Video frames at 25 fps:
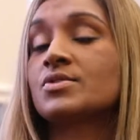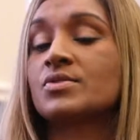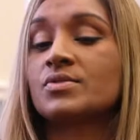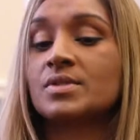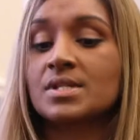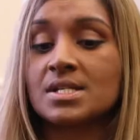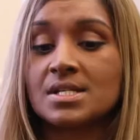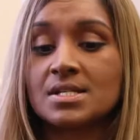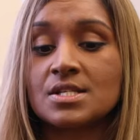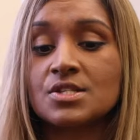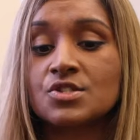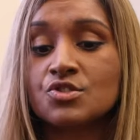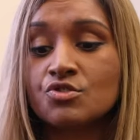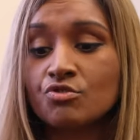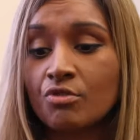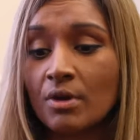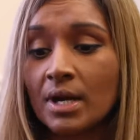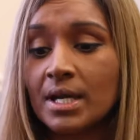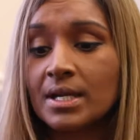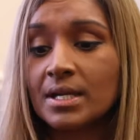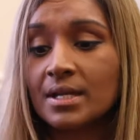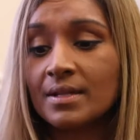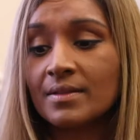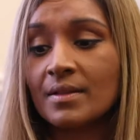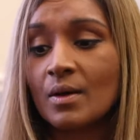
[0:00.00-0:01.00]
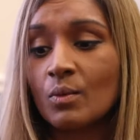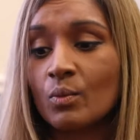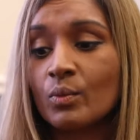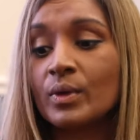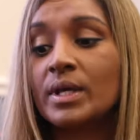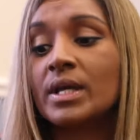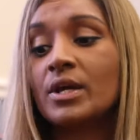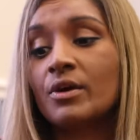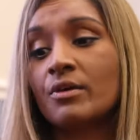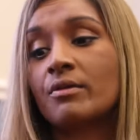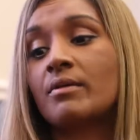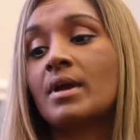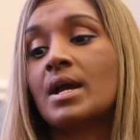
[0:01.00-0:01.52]
So this is training that
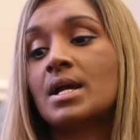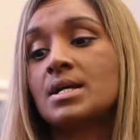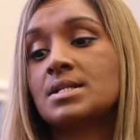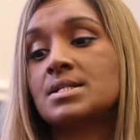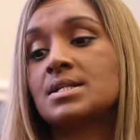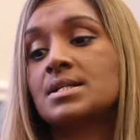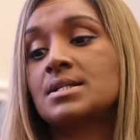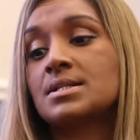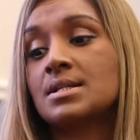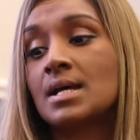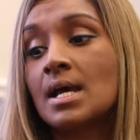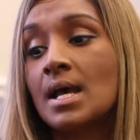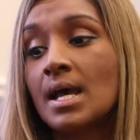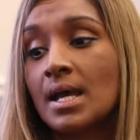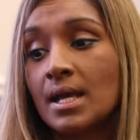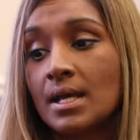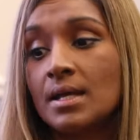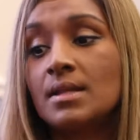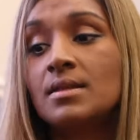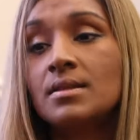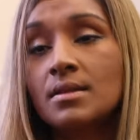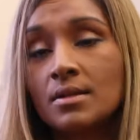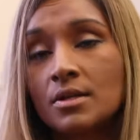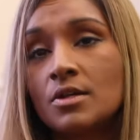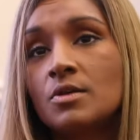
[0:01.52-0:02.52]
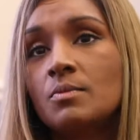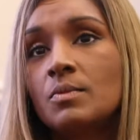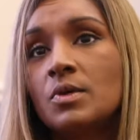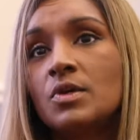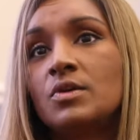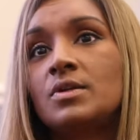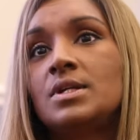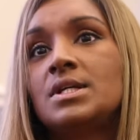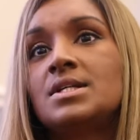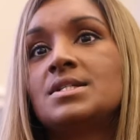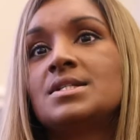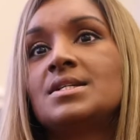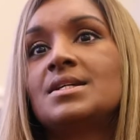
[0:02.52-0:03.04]
we created in the
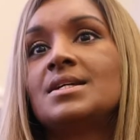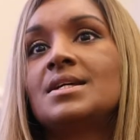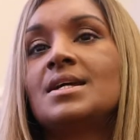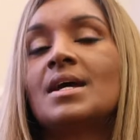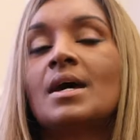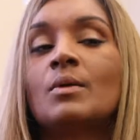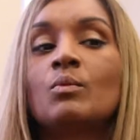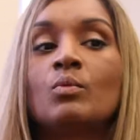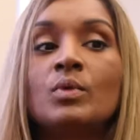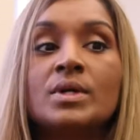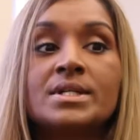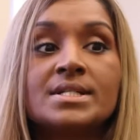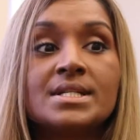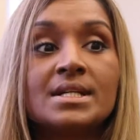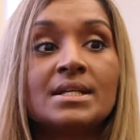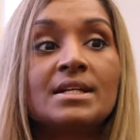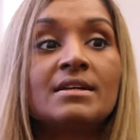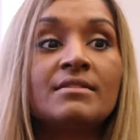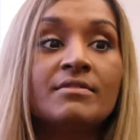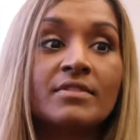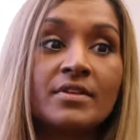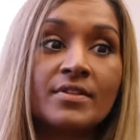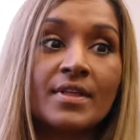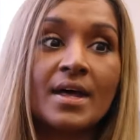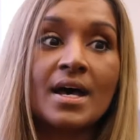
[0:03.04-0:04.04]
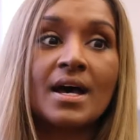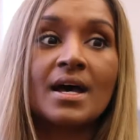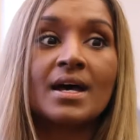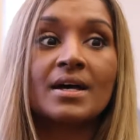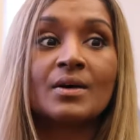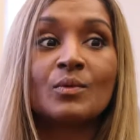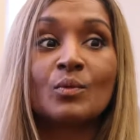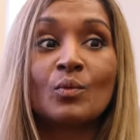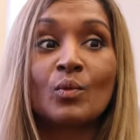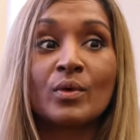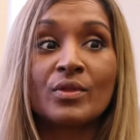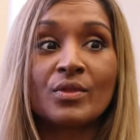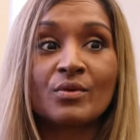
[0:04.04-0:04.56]
community, and we deliver
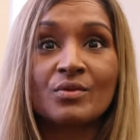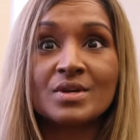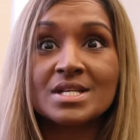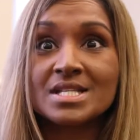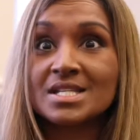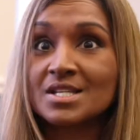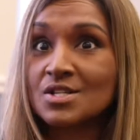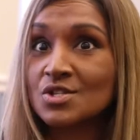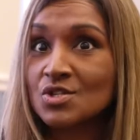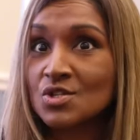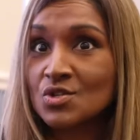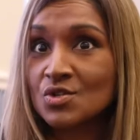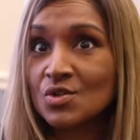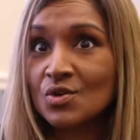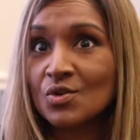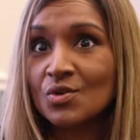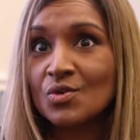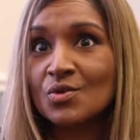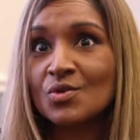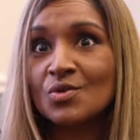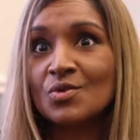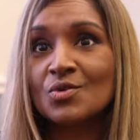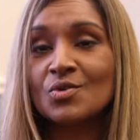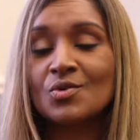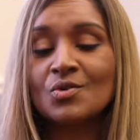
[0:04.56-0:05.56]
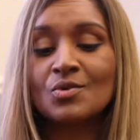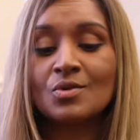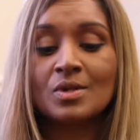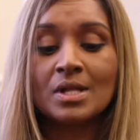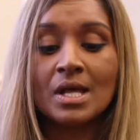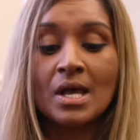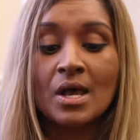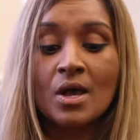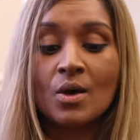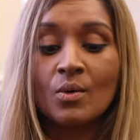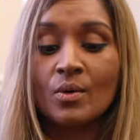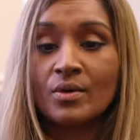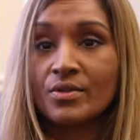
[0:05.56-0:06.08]
that whether it's in school,
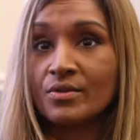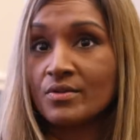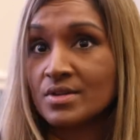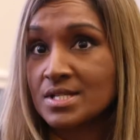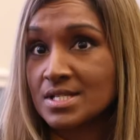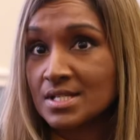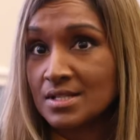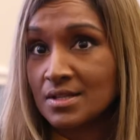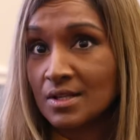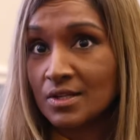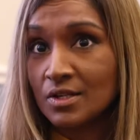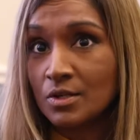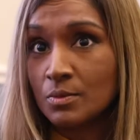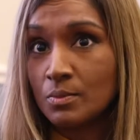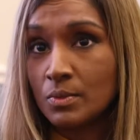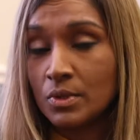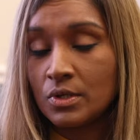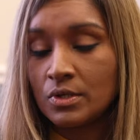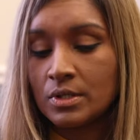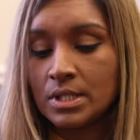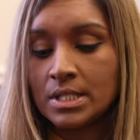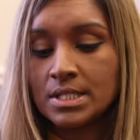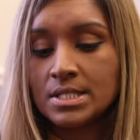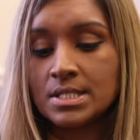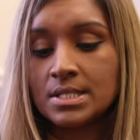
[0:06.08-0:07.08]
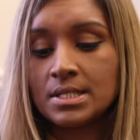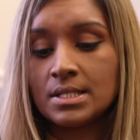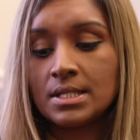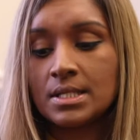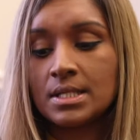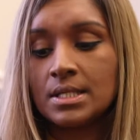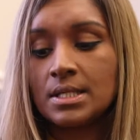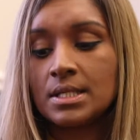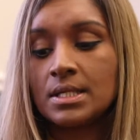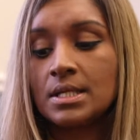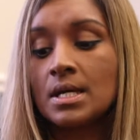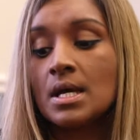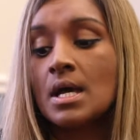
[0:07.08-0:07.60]
whether it's in the
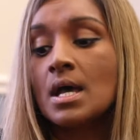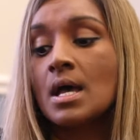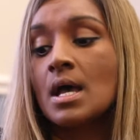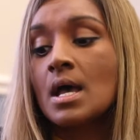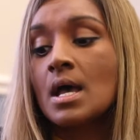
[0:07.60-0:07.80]
community.